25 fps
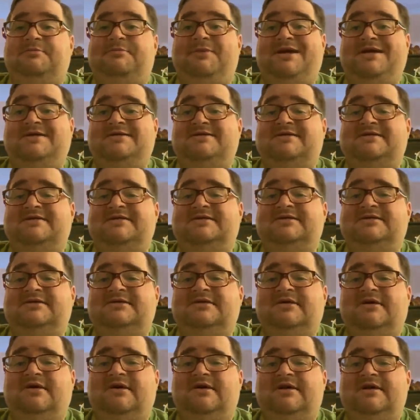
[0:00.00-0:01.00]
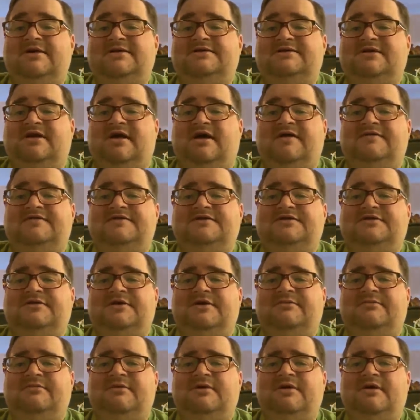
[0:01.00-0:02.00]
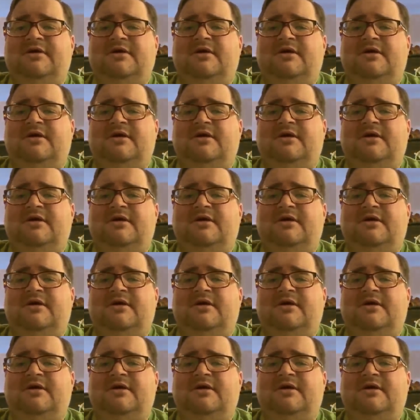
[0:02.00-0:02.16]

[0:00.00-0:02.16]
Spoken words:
Pence on his live stream.